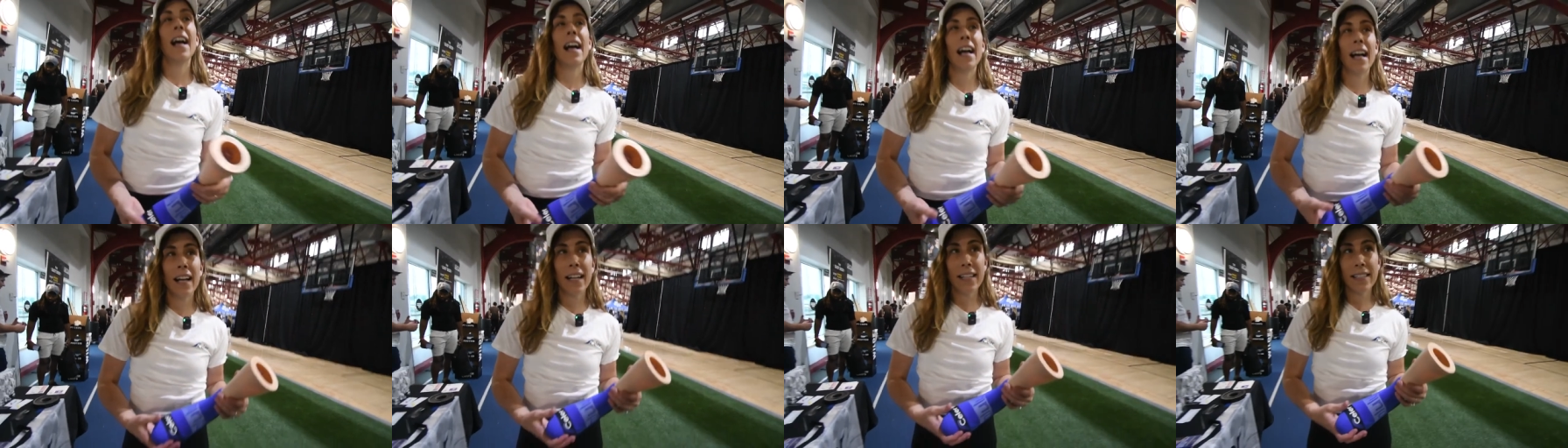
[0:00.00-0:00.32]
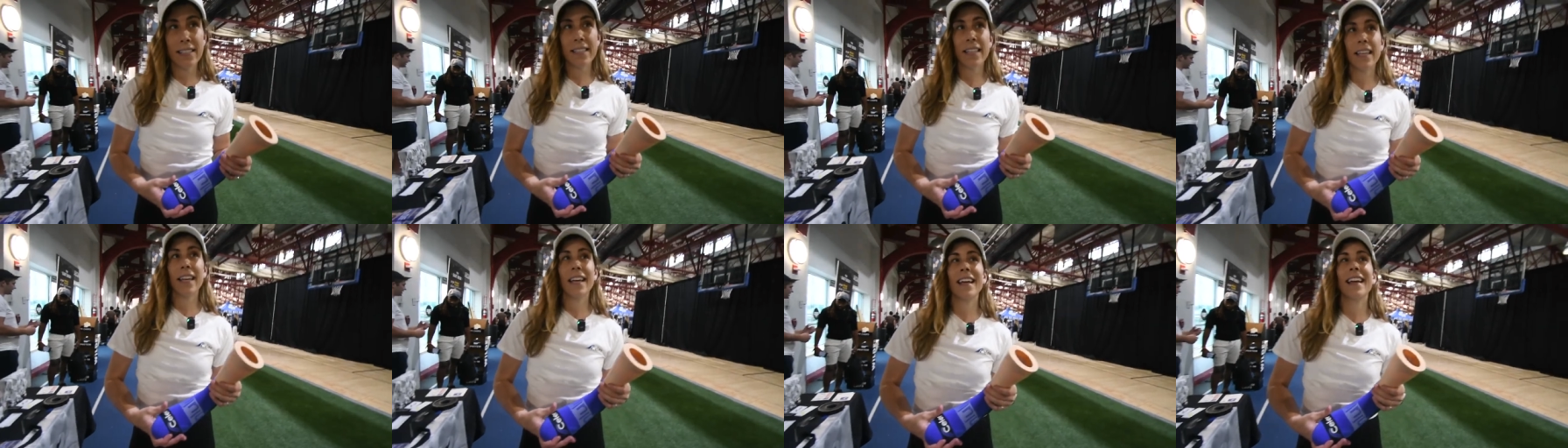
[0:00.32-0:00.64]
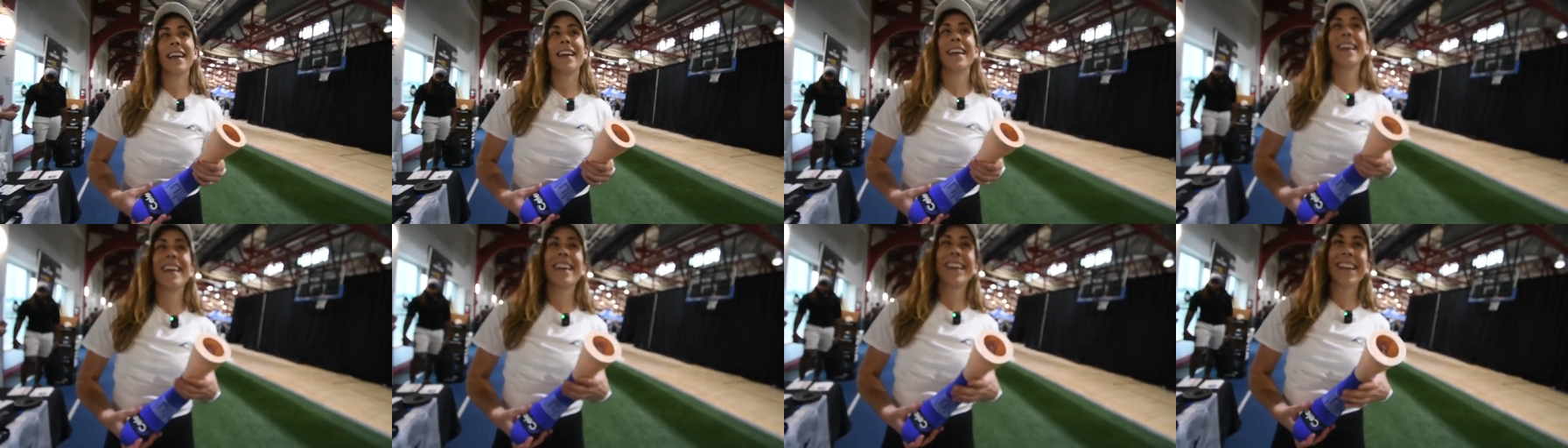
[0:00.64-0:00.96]
a shout out
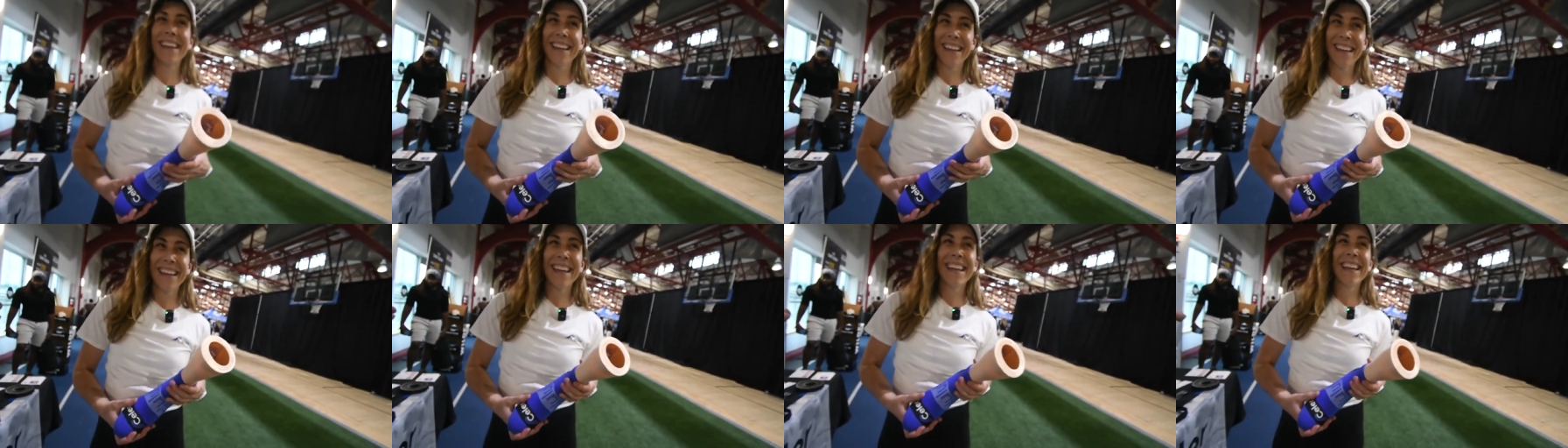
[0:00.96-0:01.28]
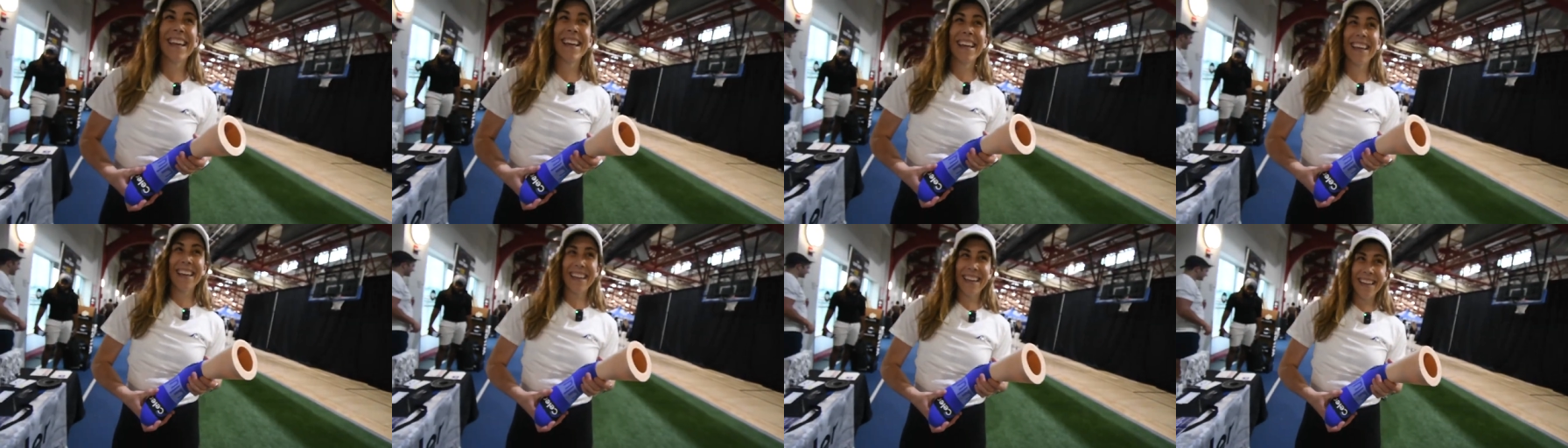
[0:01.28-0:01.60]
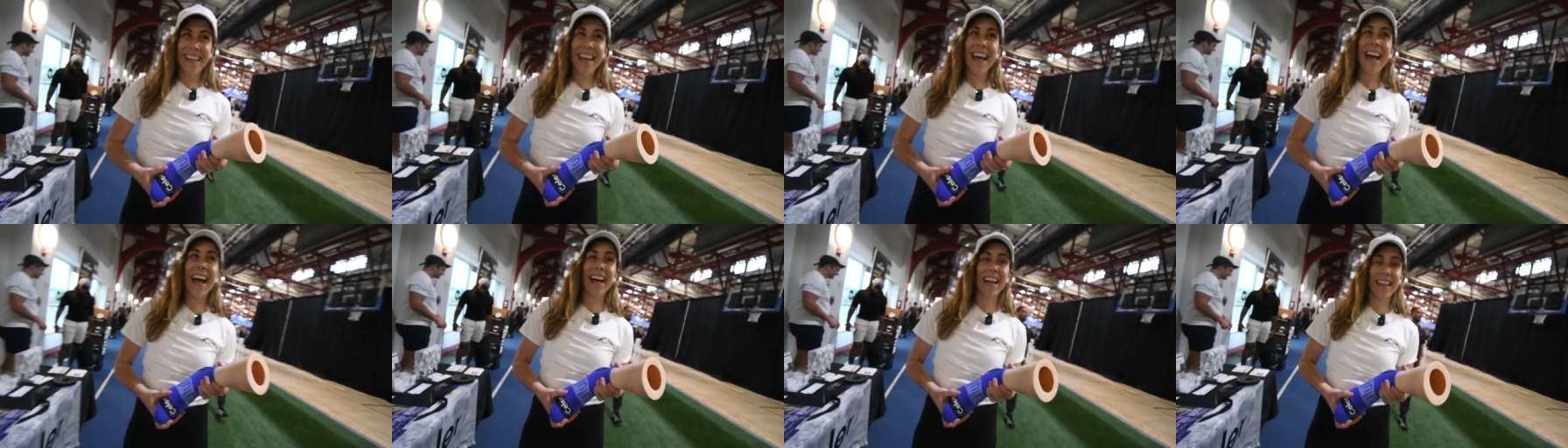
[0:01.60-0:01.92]
to the other
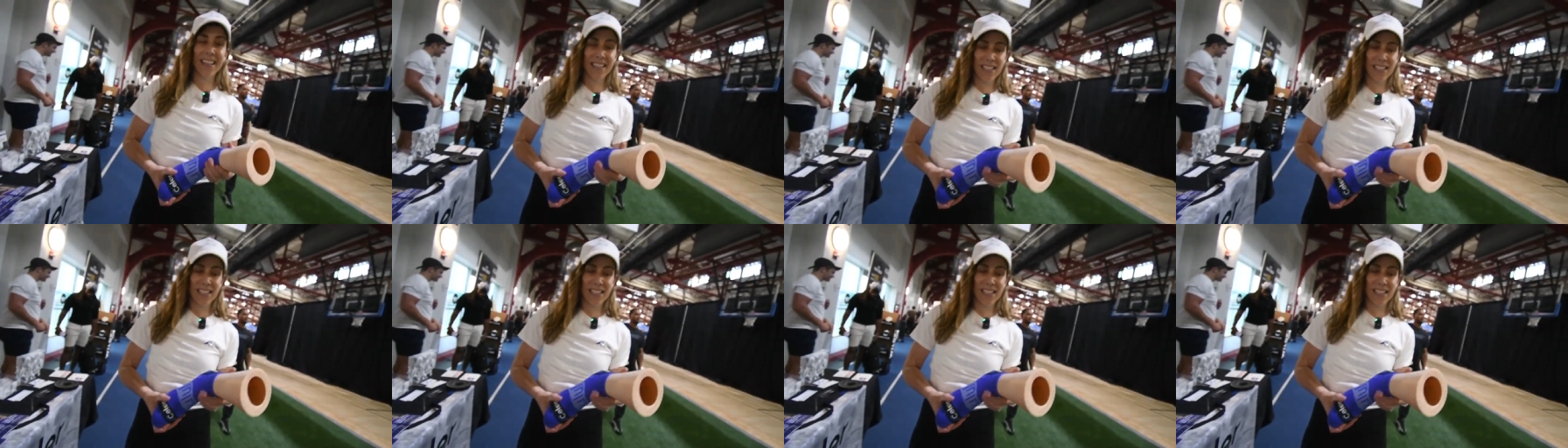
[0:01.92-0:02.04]
brands that were